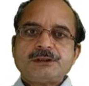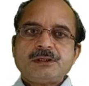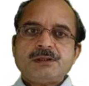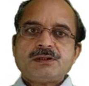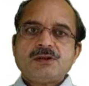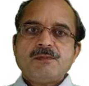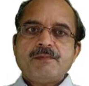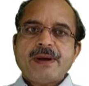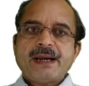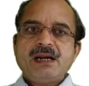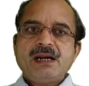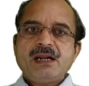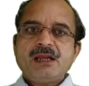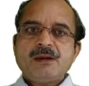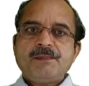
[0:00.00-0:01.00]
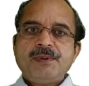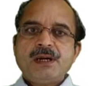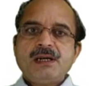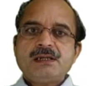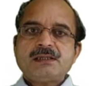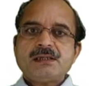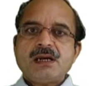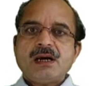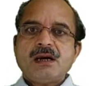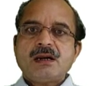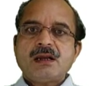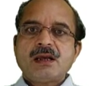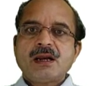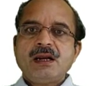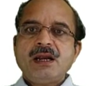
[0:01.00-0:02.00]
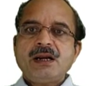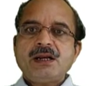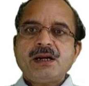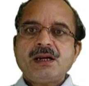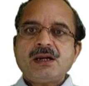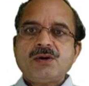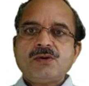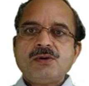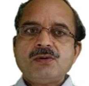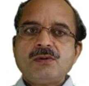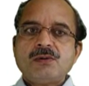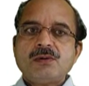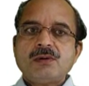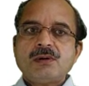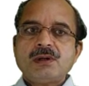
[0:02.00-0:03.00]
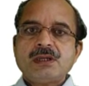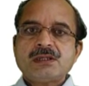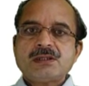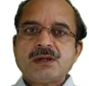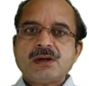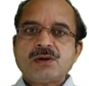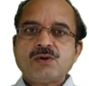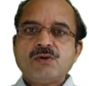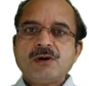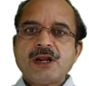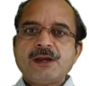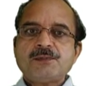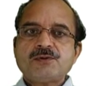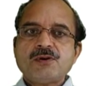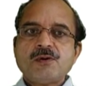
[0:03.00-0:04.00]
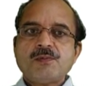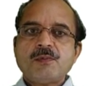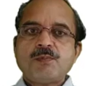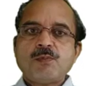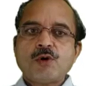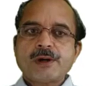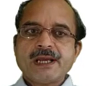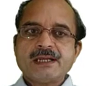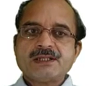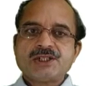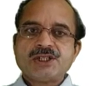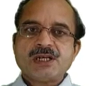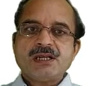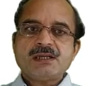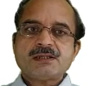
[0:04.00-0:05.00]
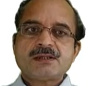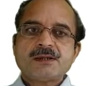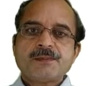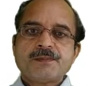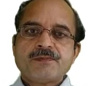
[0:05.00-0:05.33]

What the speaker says: So magnetic fields are related to these two types of potentials: